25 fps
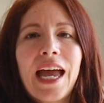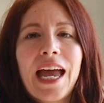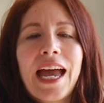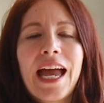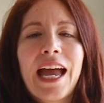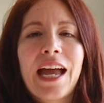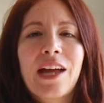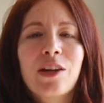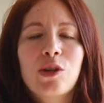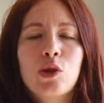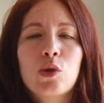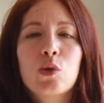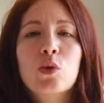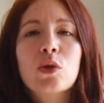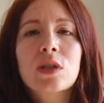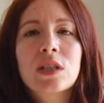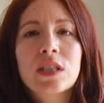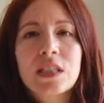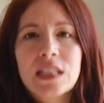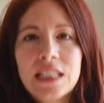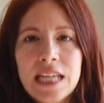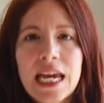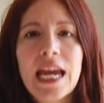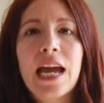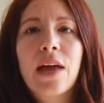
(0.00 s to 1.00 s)
And you
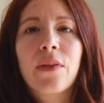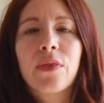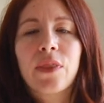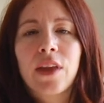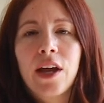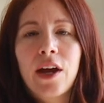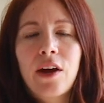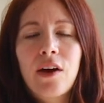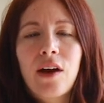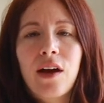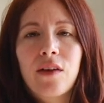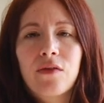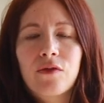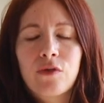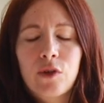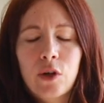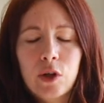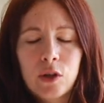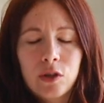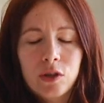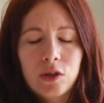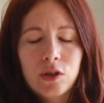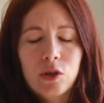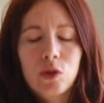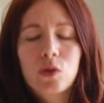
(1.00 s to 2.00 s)
stand there at
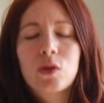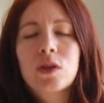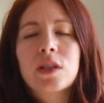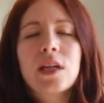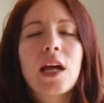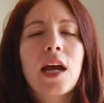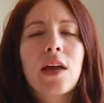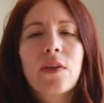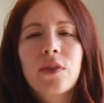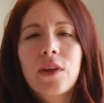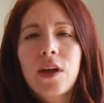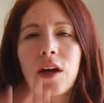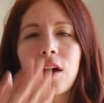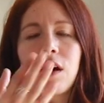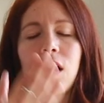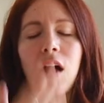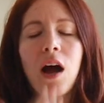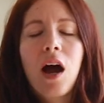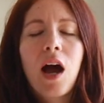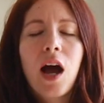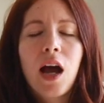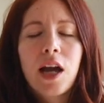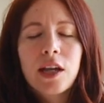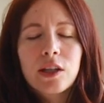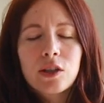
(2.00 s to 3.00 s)
first. You stand there,
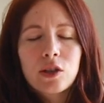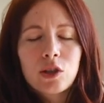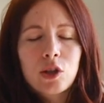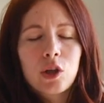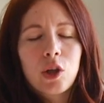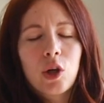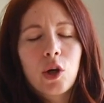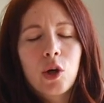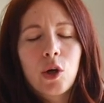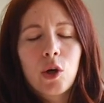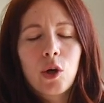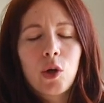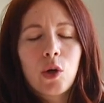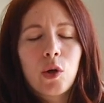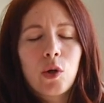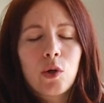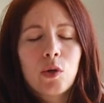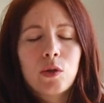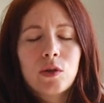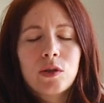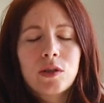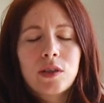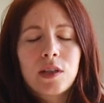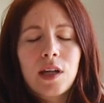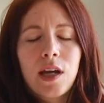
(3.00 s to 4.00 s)
eyes
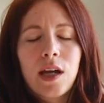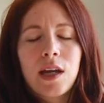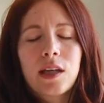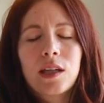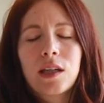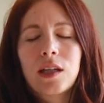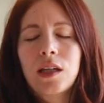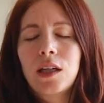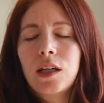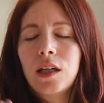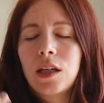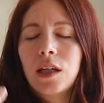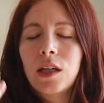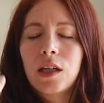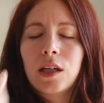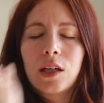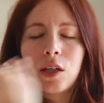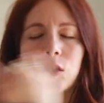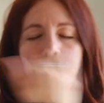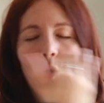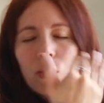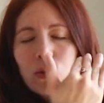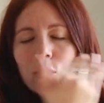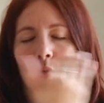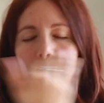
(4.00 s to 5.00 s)
closed, and he
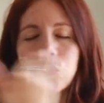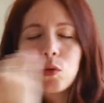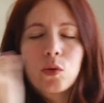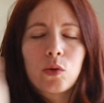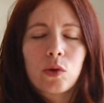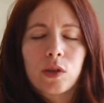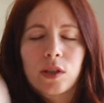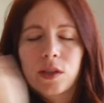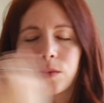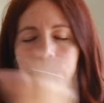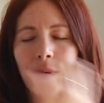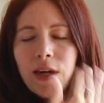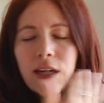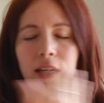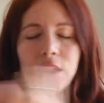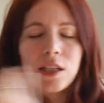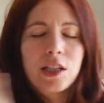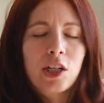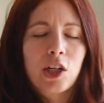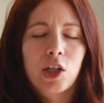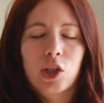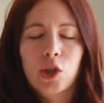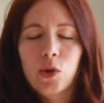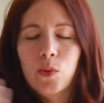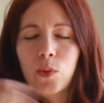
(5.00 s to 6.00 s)
goes through this
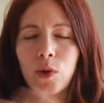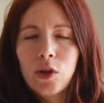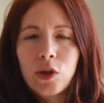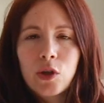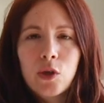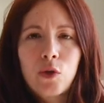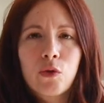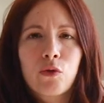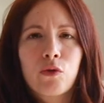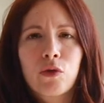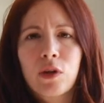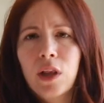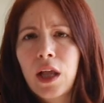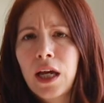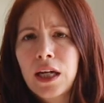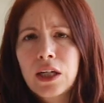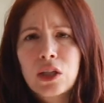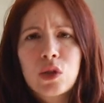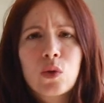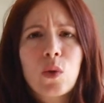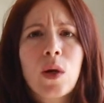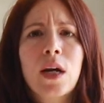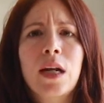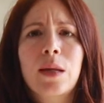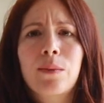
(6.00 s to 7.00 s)
meditation with you for like
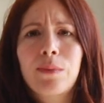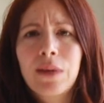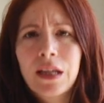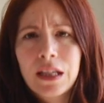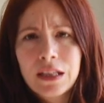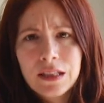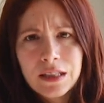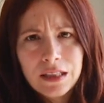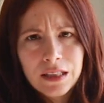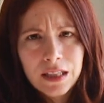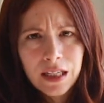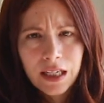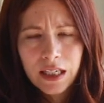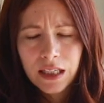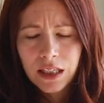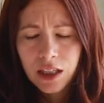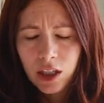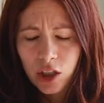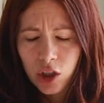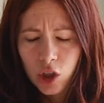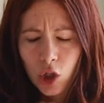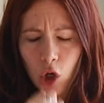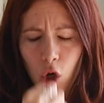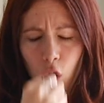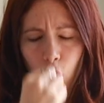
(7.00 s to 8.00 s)
20 minutes. And then he
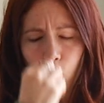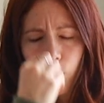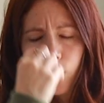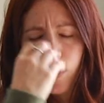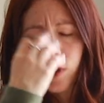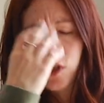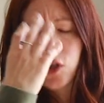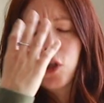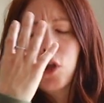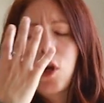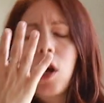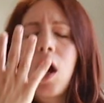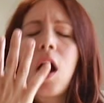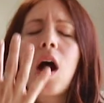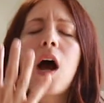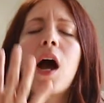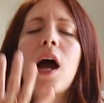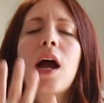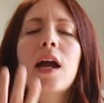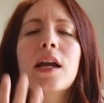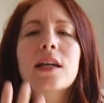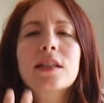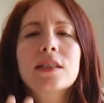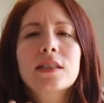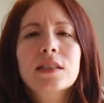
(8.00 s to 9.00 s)
says, open your
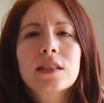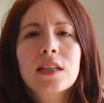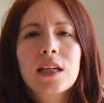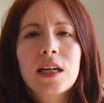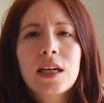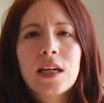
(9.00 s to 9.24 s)
eyes.